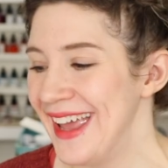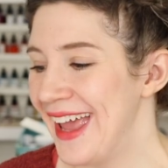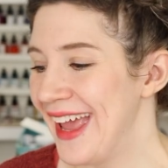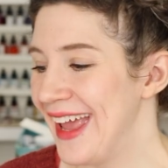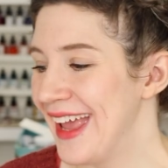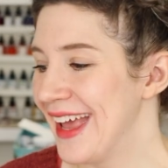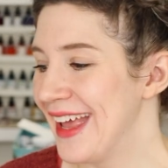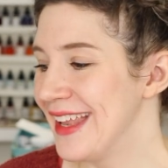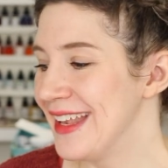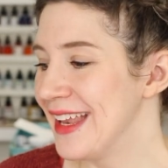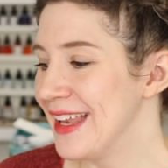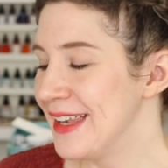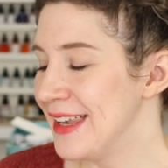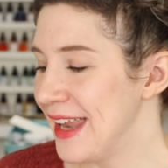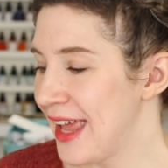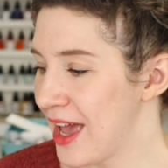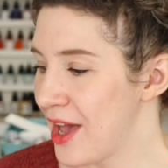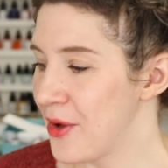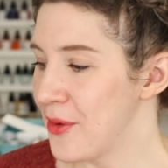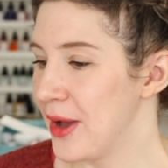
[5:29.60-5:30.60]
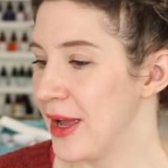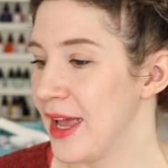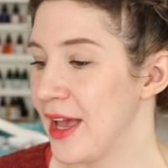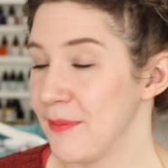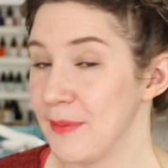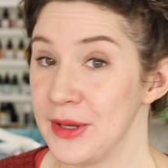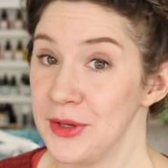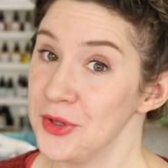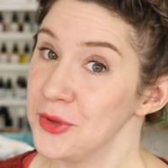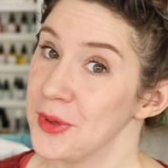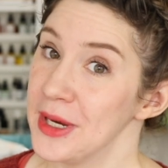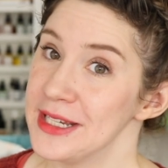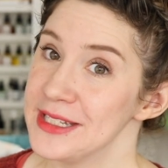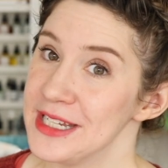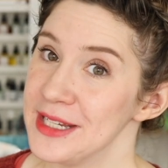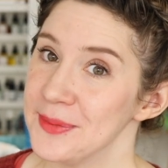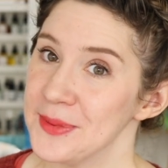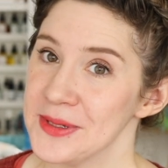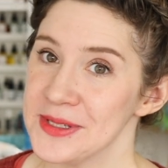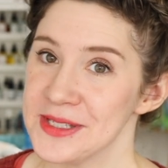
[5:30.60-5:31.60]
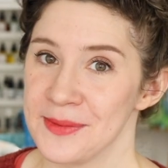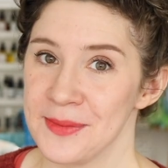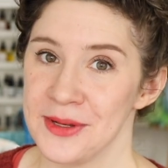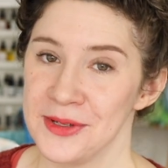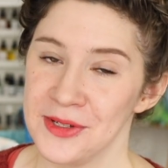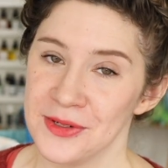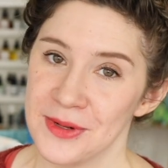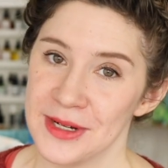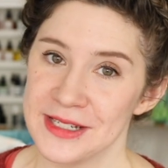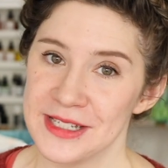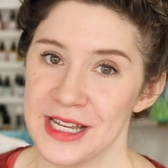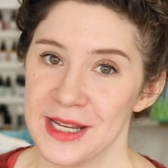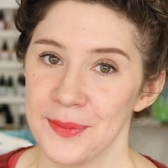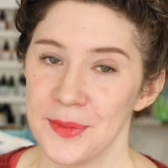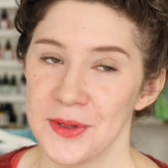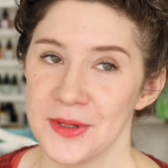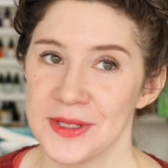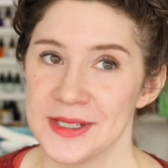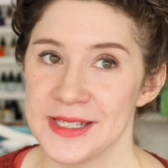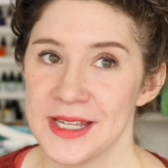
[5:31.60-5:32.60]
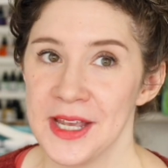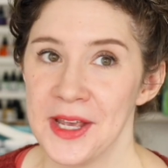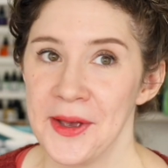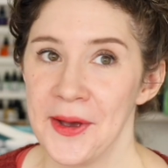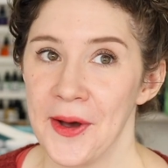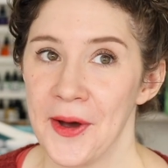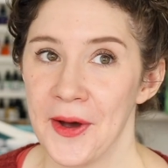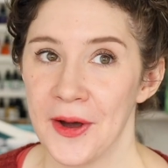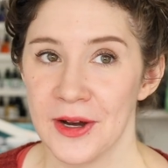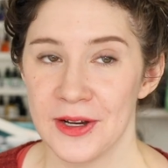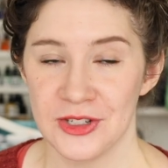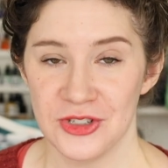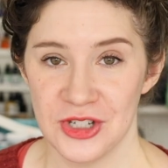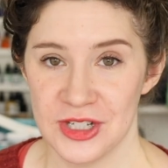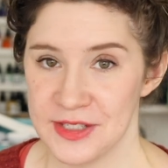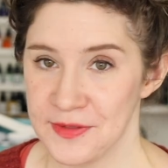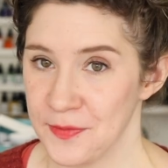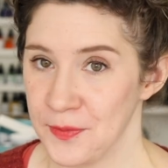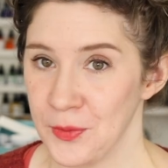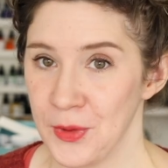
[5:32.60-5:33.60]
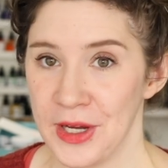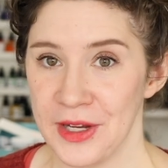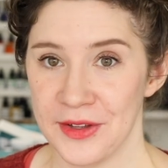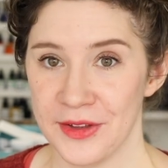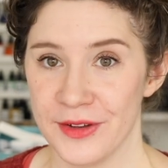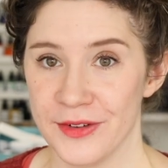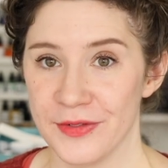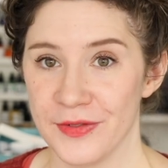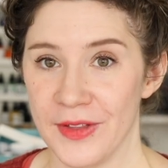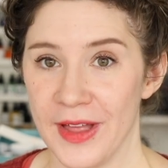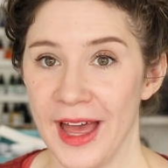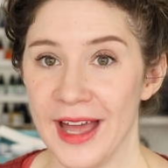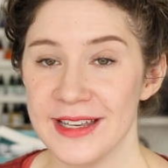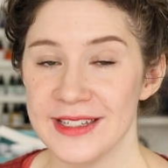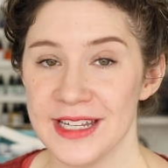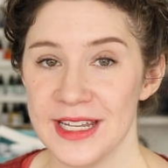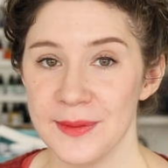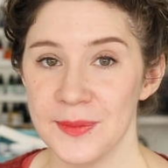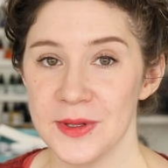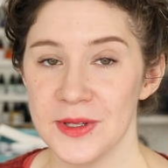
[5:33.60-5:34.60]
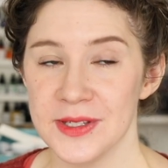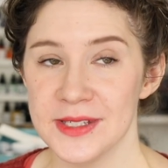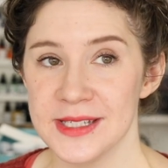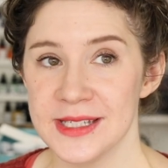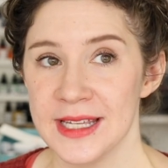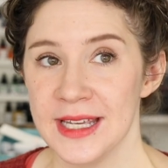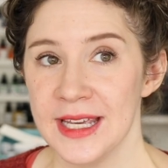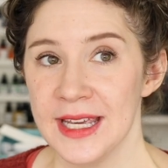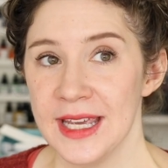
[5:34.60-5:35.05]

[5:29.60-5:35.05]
And now I have my new white tables, and my new white tables are just regular flat tables.